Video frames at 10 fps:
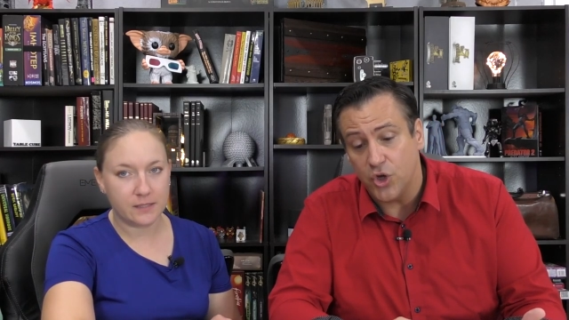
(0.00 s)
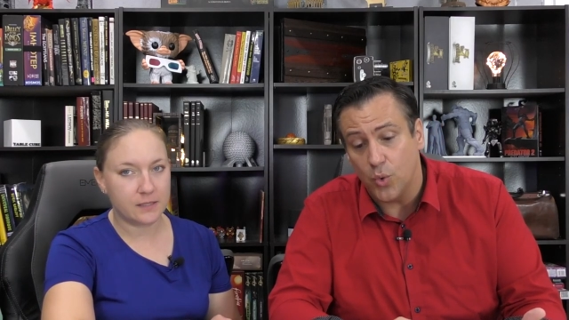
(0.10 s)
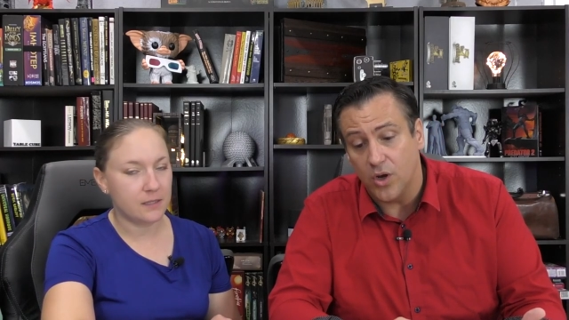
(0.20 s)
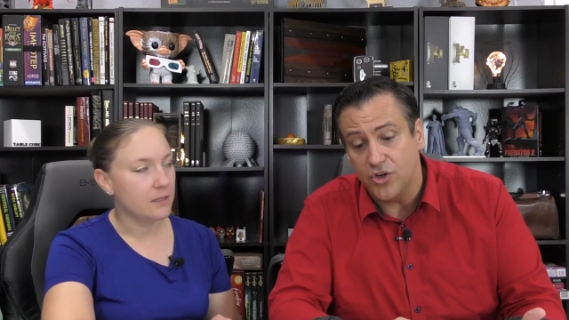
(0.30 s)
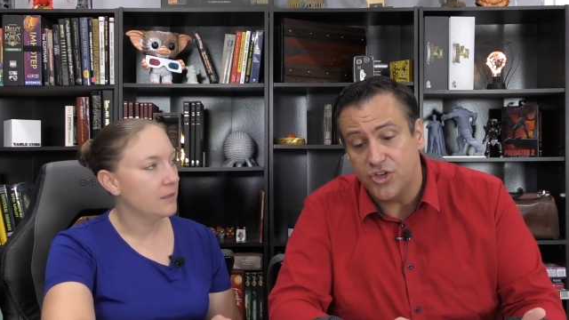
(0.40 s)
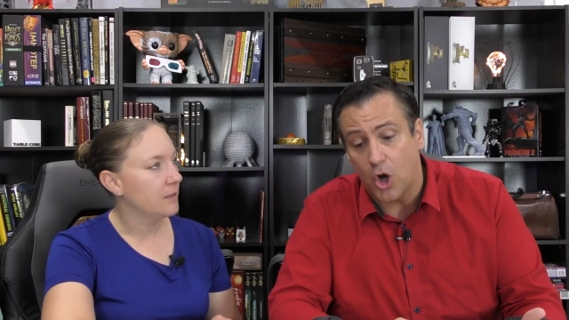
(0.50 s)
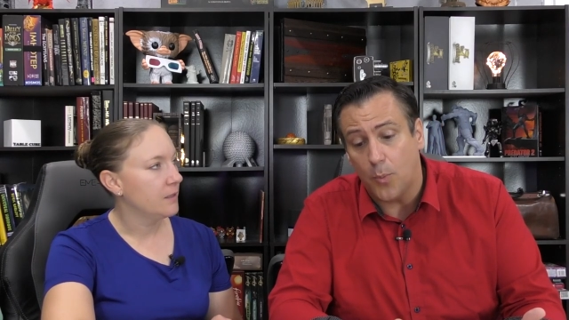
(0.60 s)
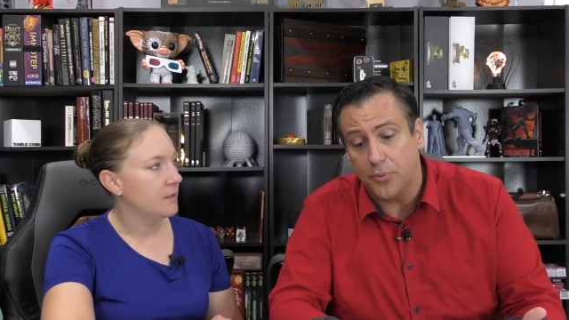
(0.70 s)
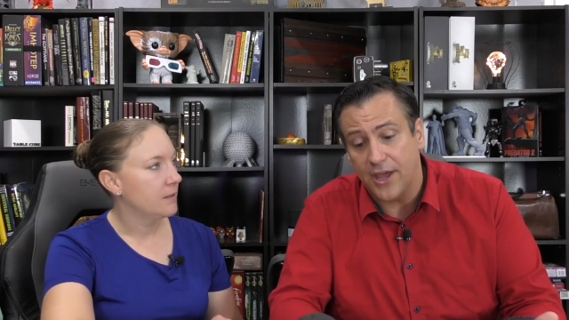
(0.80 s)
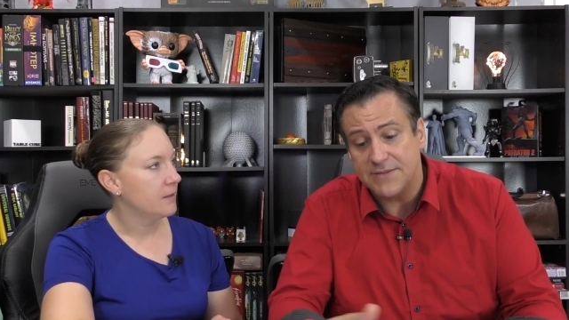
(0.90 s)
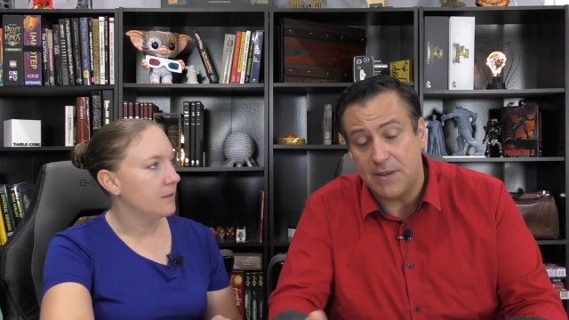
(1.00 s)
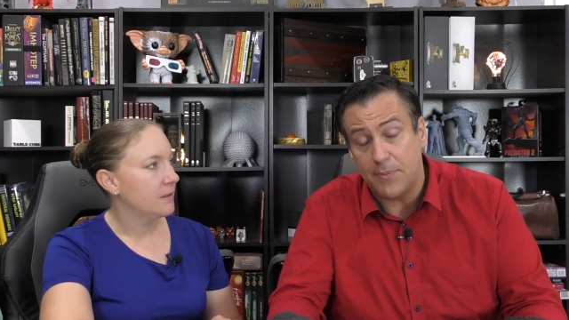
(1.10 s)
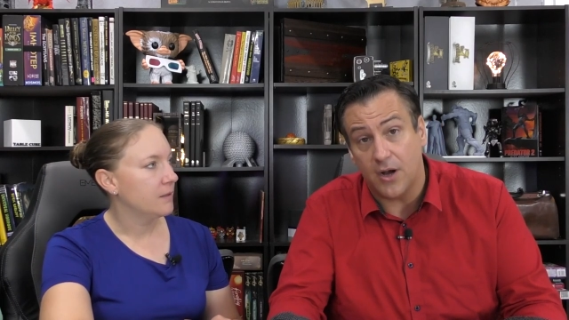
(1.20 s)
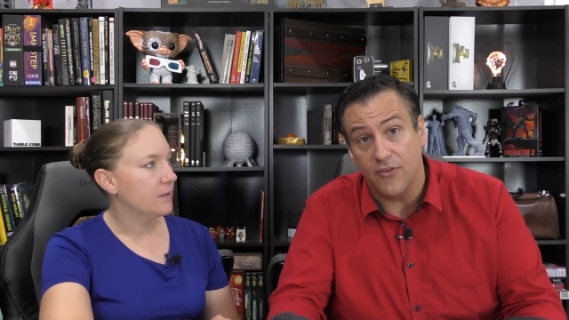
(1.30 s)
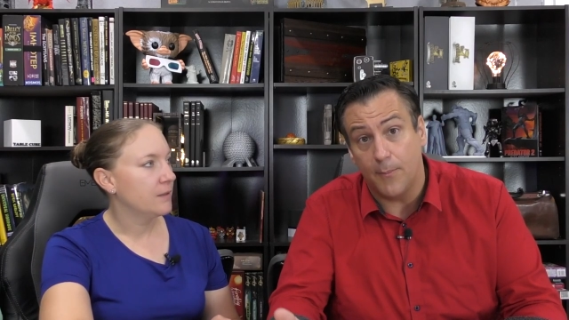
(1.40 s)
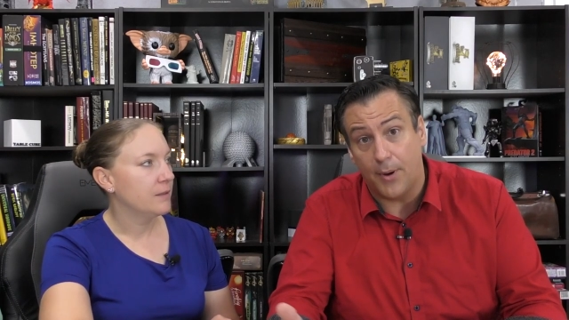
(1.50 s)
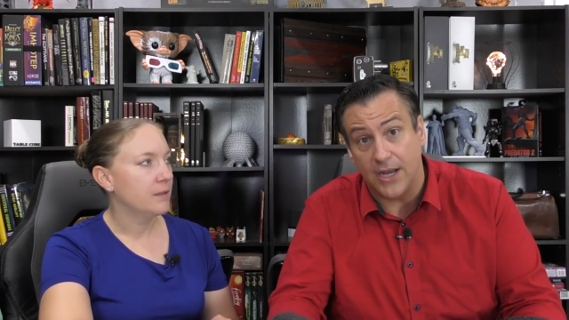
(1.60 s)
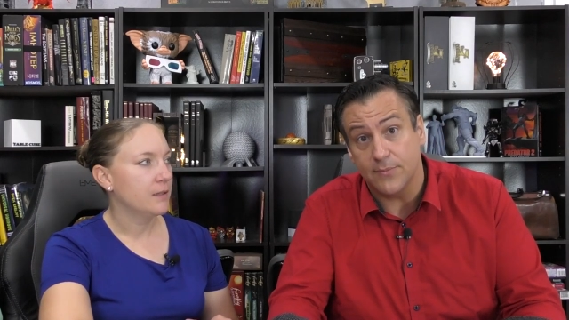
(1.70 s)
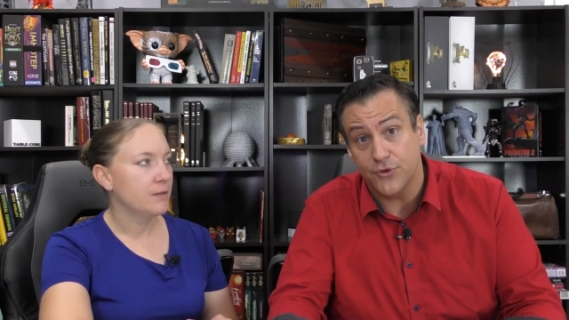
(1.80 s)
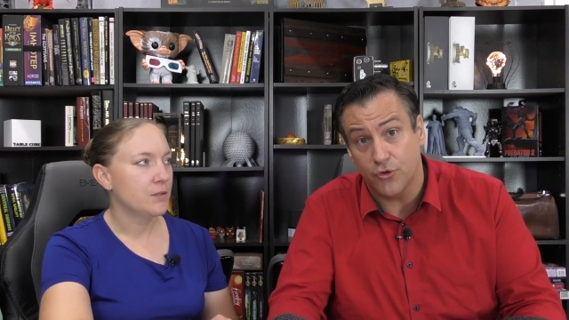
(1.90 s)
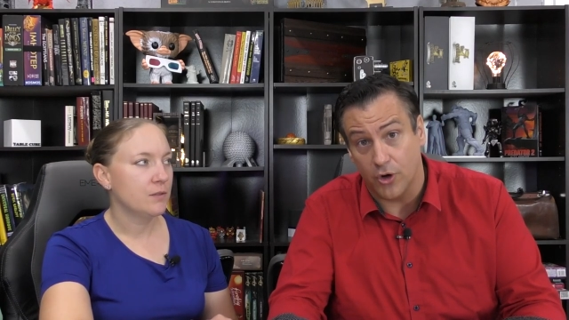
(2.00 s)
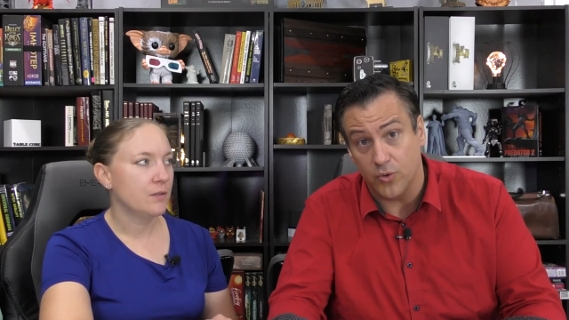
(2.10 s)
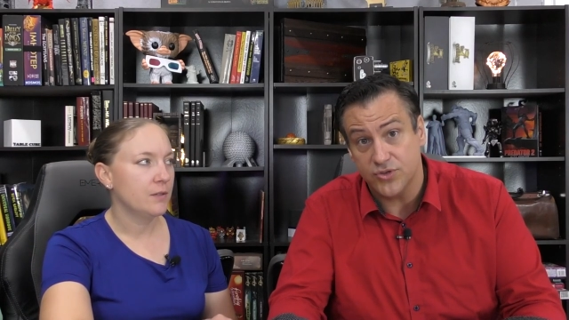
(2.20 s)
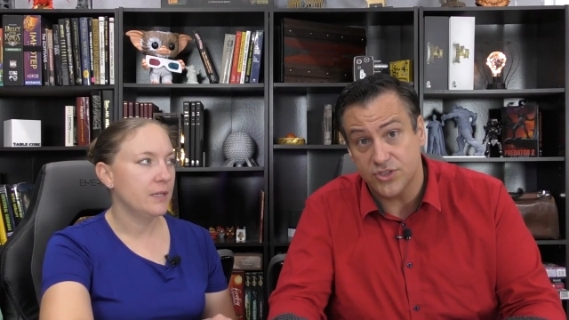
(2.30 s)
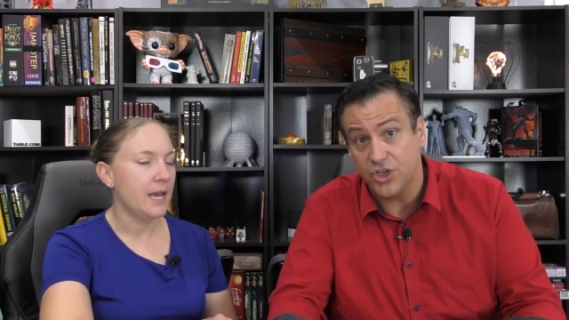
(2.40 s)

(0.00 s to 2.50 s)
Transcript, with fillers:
Speaker 1: if you don't place people on the bottom two rows.